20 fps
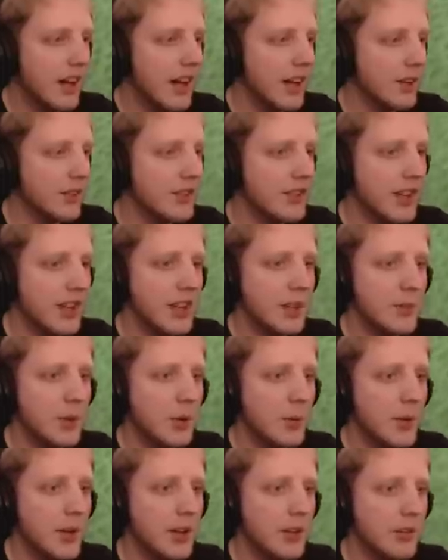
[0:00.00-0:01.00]
I don't see any
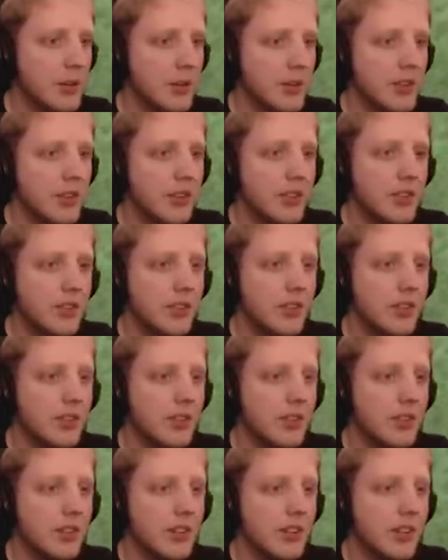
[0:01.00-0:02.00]
more wither roses.
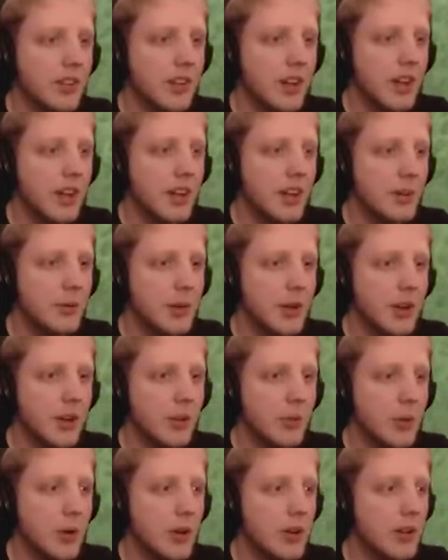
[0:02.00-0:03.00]
I think we got
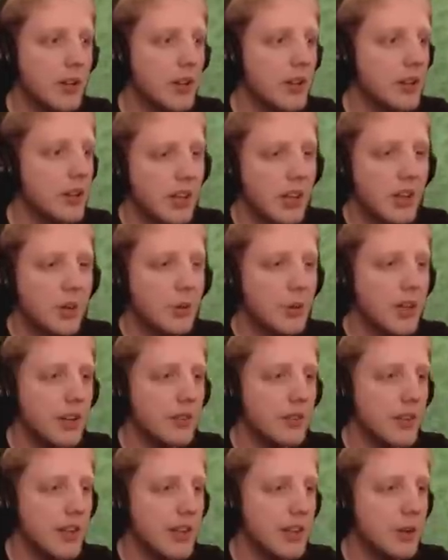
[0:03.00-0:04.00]
them all. We
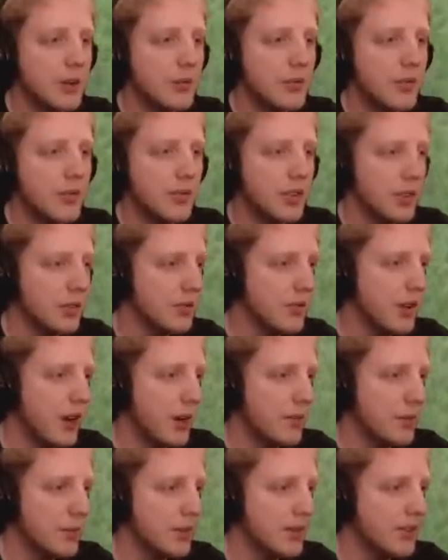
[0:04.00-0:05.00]
didn't really go f too
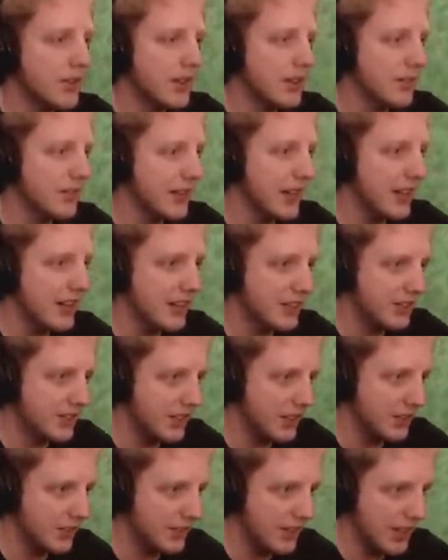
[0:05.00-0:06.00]
far from the center of the island
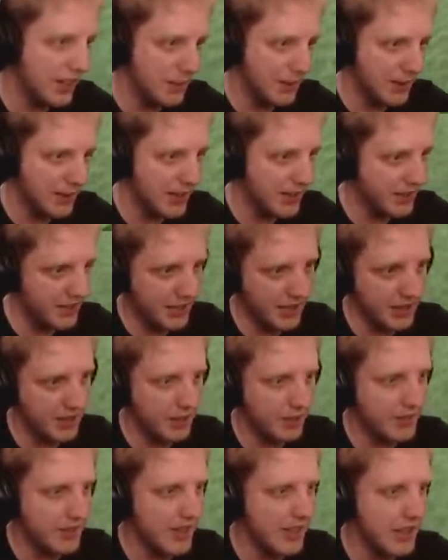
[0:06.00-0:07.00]
because I was scared about getting yeeted
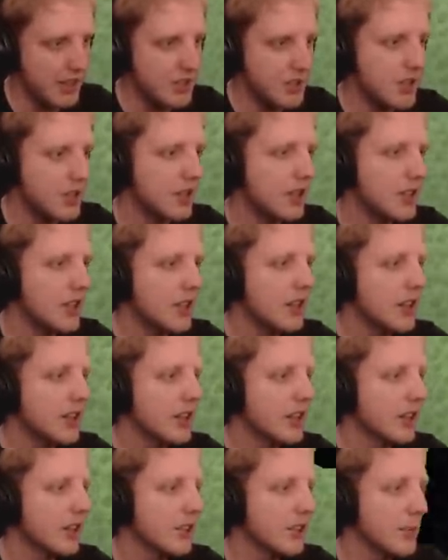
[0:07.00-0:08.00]
off the edge.
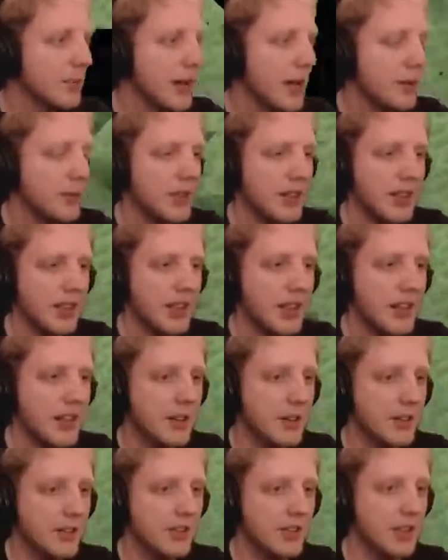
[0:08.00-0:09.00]
Because sometimes it can hit
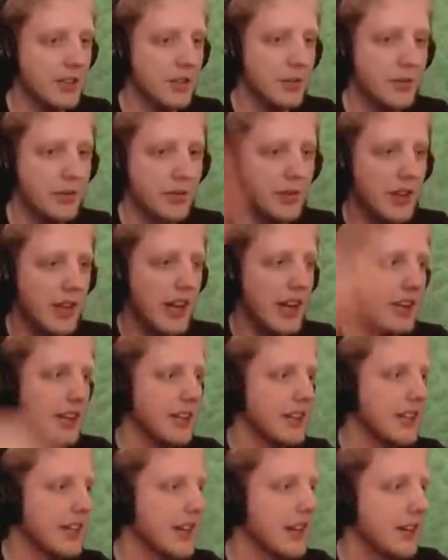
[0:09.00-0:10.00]
you and send you
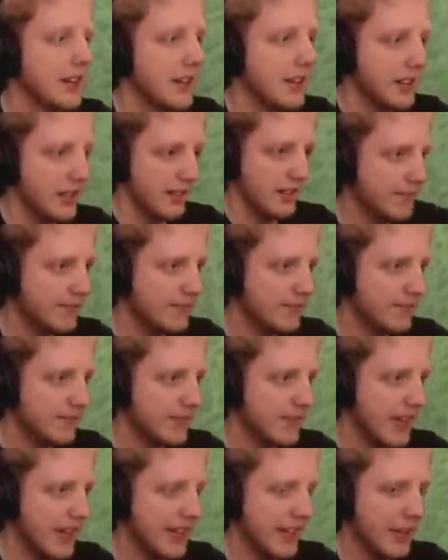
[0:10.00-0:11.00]
flying in the air.
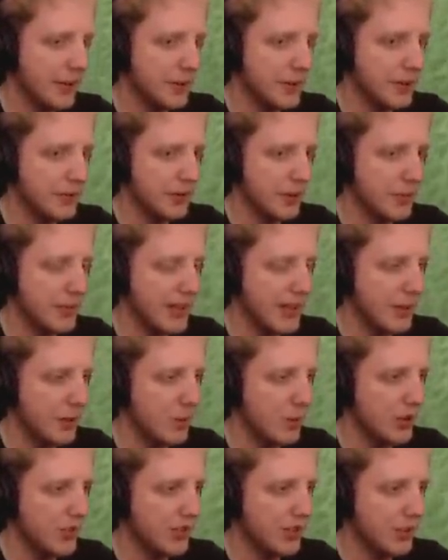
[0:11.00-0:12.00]
I think I only flew up in the air
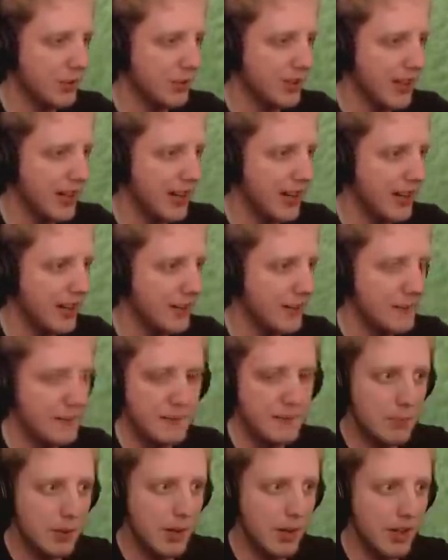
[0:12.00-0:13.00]
once and it wasn't that high.
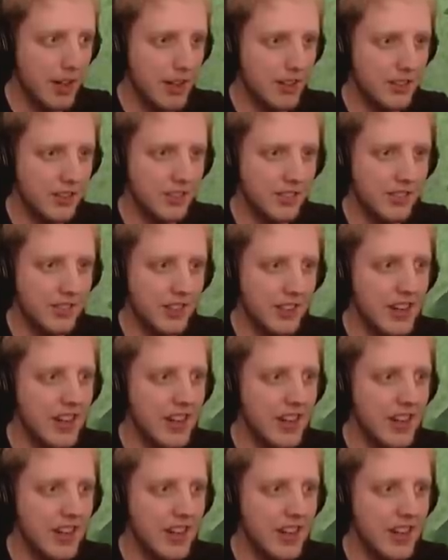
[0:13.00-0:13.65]
Pog guys.